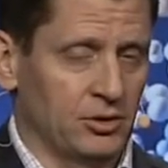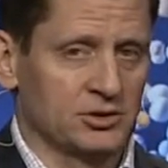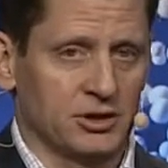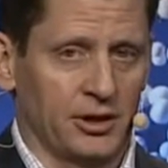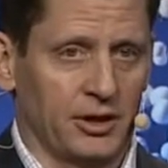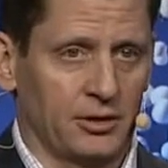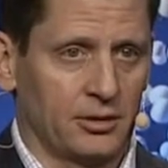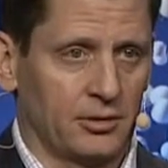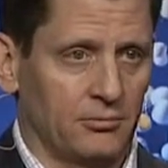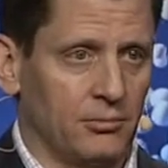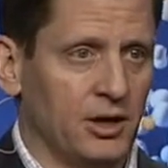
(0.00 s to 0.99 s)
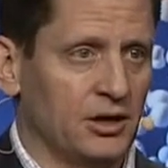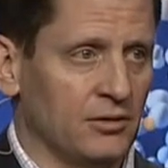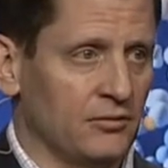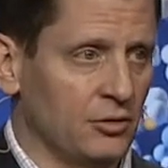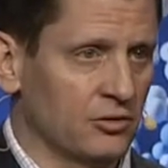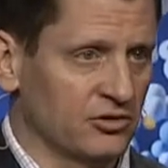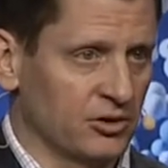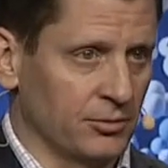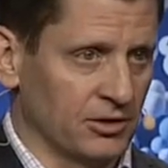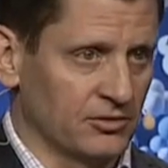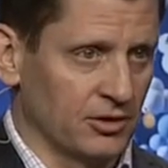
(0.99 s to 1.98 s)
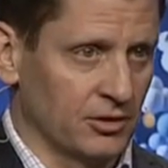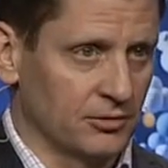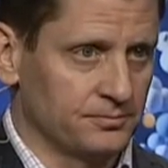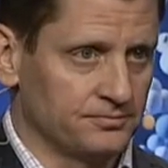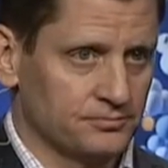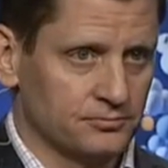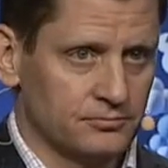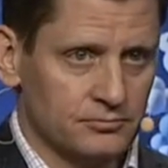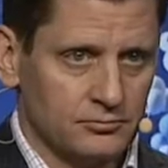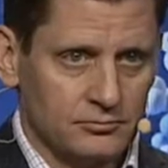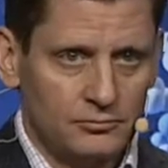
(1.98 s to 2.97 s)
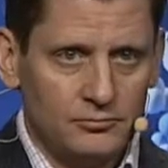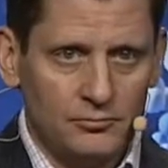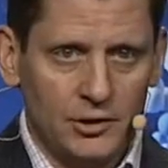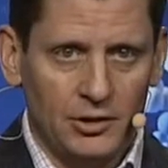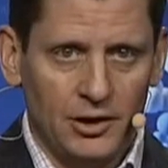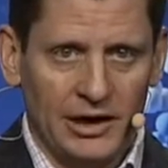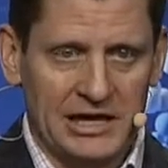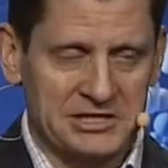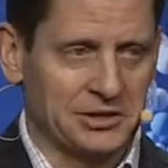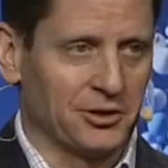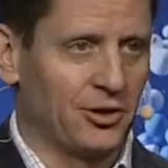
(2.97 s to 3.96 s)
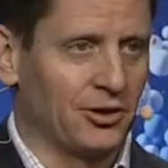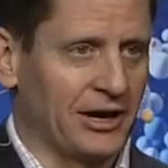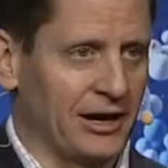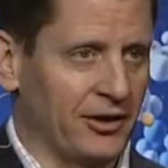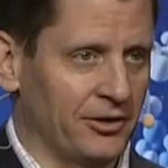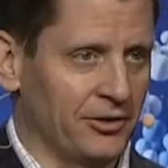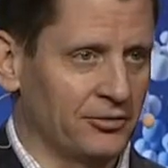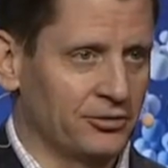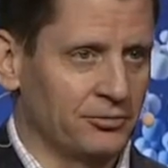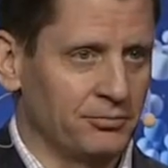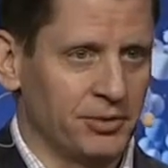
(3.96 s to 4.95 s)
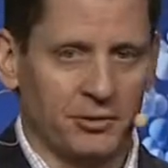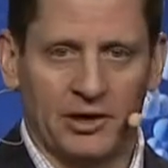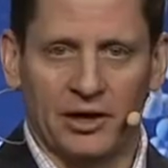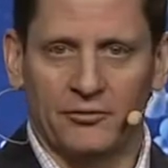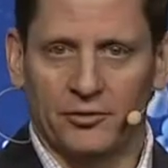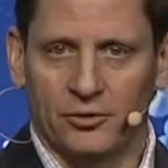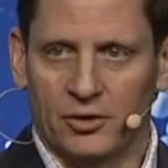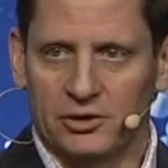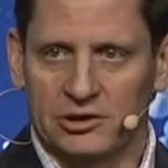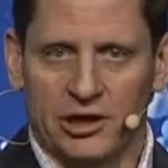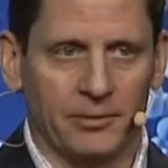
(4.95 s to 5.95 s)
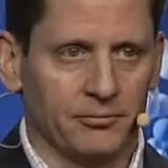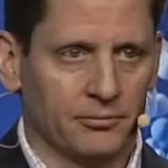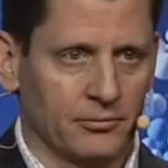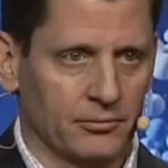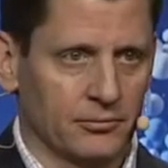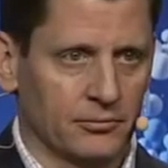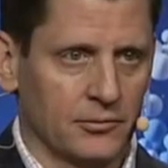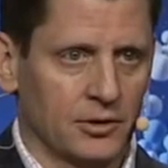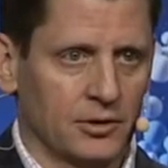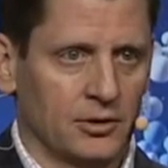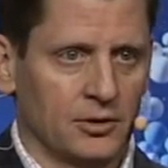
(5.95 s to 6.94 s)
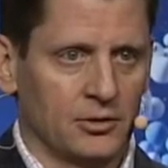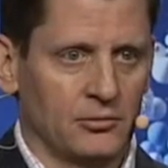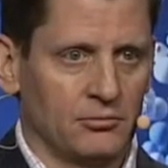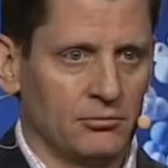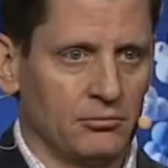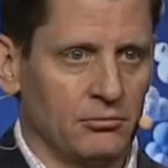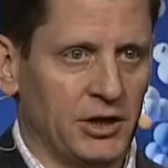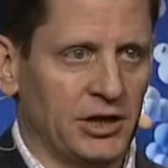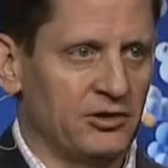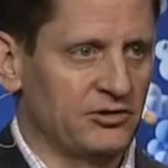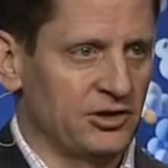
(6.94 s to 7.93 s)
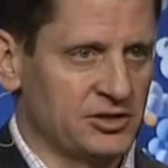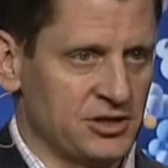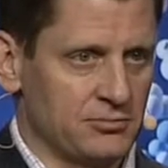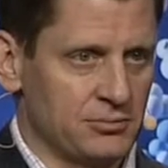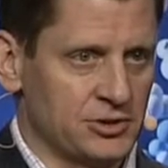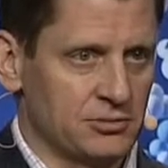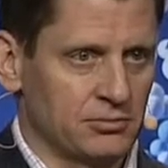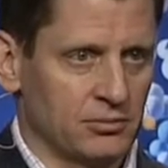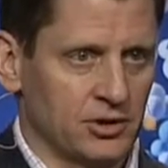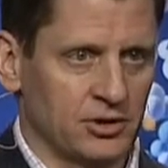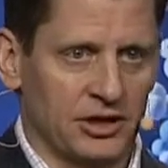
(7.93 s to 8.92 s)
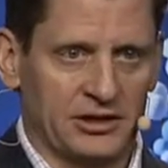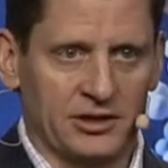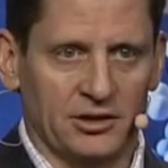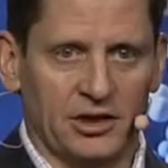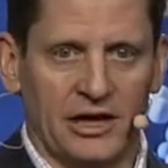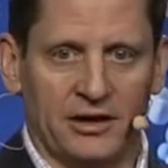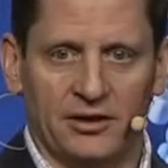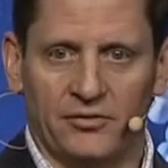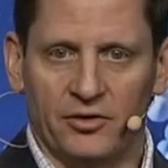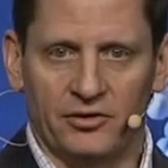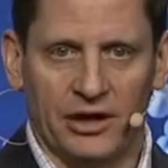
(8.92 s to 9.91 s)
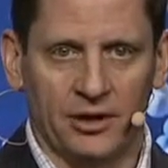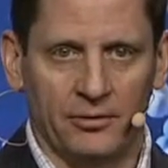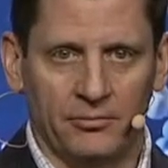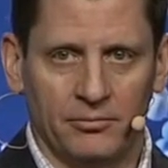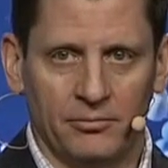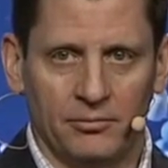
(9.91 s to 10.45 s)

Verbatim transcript: looks like many of you to some extent. Has a long heritage, been around for a long time. Many systems collecting a lot of different data.